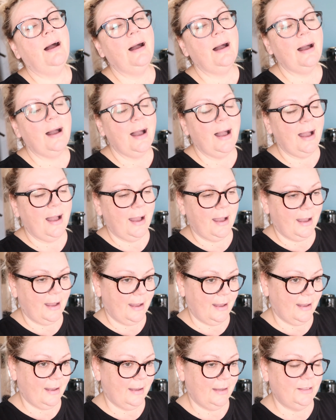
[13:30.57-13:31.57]

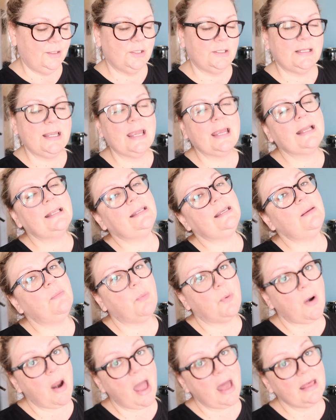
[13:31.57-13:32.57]
and just take a deep
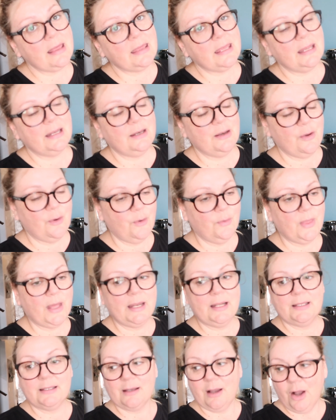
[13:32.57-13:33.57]
breath and know
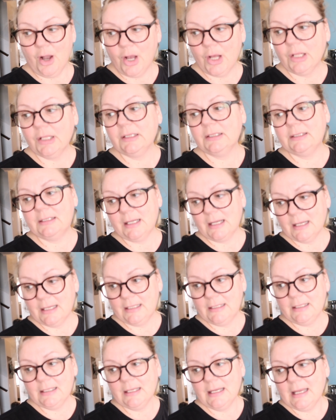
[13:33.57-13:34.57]
that it's all
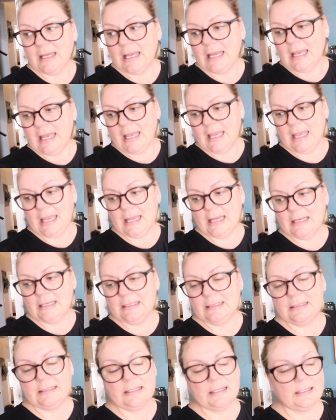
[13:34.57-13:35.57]
done.
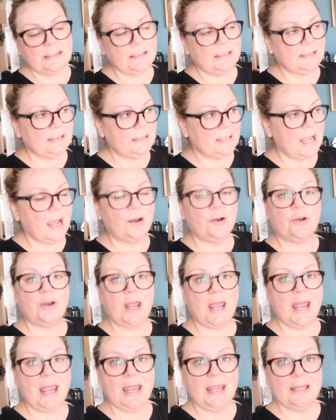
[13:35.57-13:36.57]
And
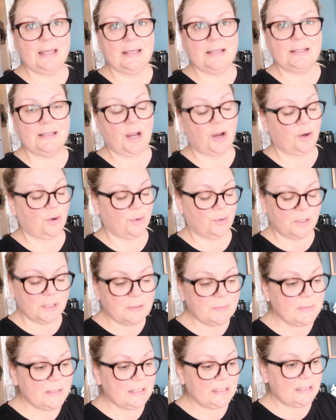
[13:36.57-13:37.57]
Saturday is our
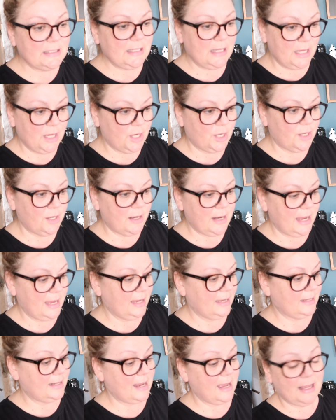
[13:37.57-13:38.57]
Christmas here,
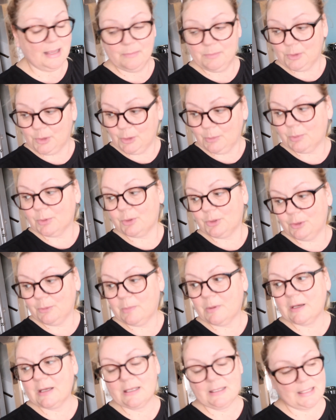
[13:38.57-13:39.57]
and I am super,
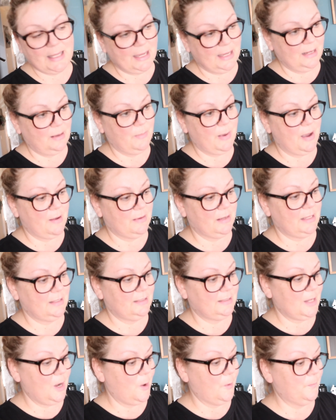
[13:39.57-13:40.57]
super excited about
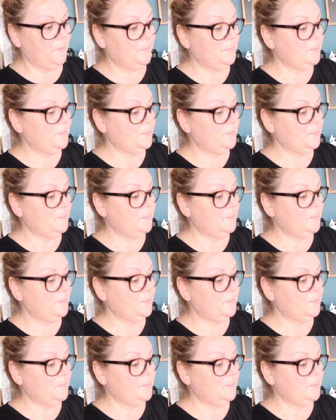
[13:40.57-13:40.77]
it. So